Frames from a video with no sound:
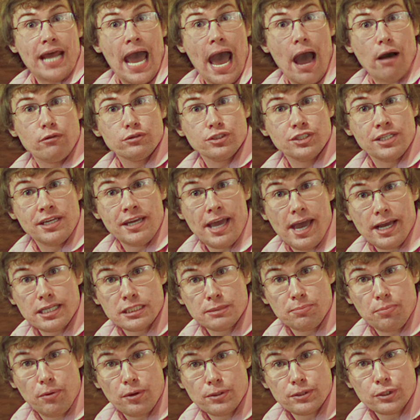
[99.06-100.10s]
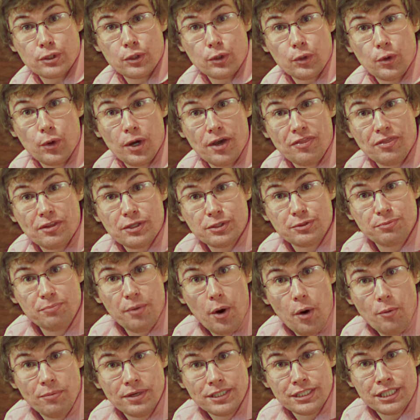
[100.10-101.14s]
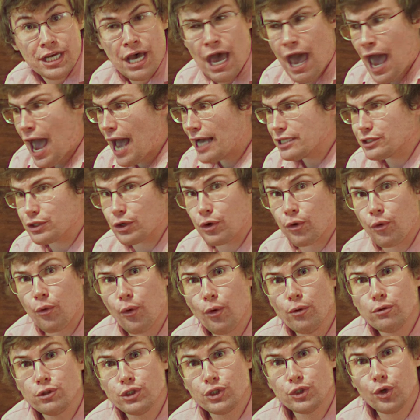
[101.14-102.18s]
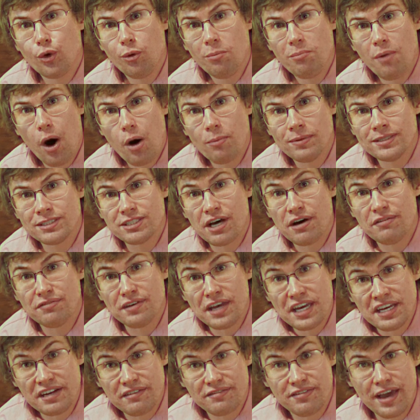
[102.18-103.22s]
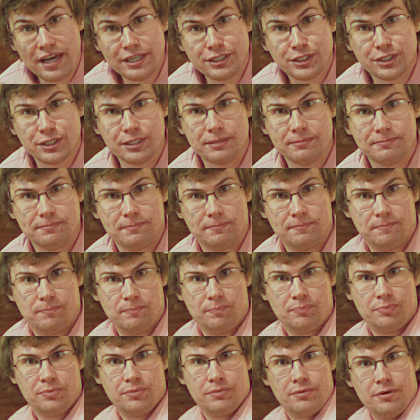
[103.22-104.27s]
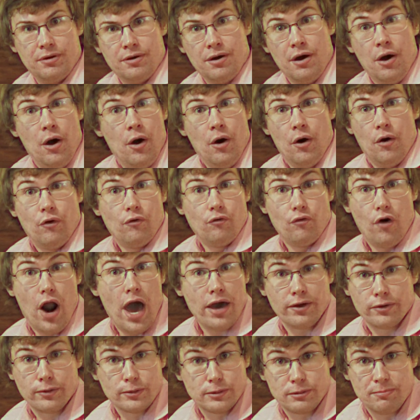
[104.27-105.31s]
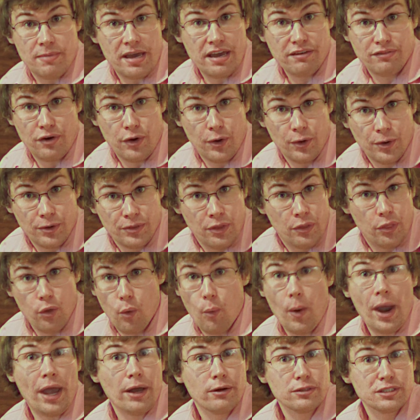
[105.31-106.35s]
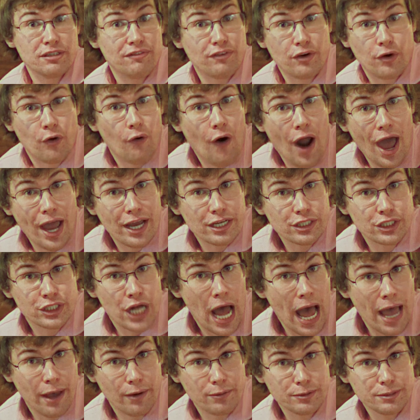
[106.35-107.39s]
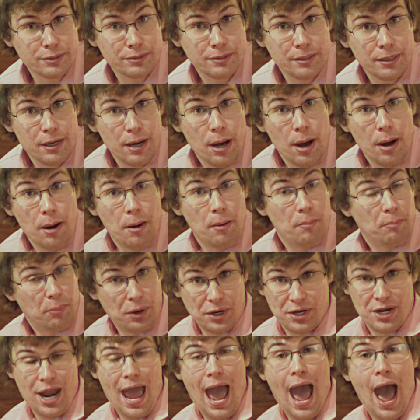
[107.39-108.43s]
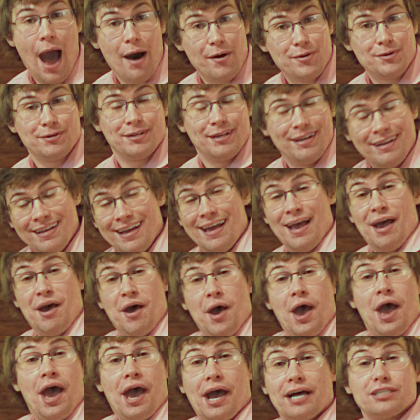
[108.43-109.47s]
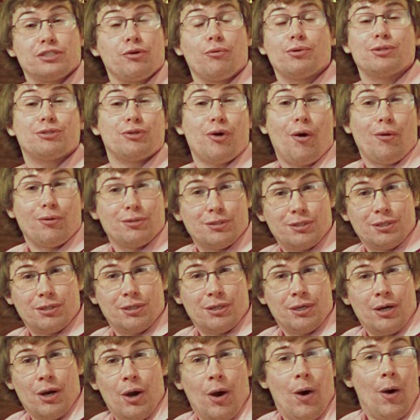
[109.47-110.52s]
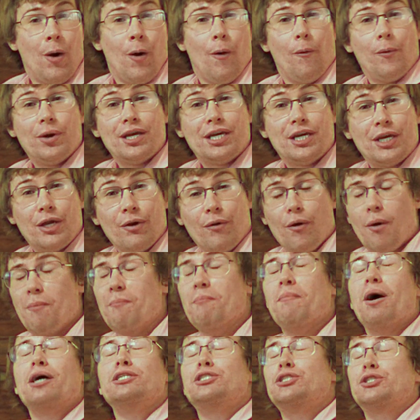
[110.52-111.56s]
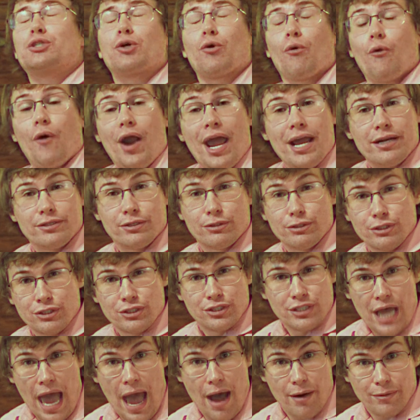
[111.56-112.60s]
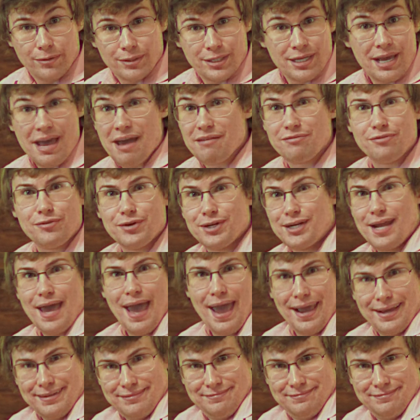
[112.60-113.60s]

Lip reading: housing experts look at this moment as a crucial moment of innovation. Ronald may have heard the wails of a crying child, but now, as a result, we hear a much grander sound every day.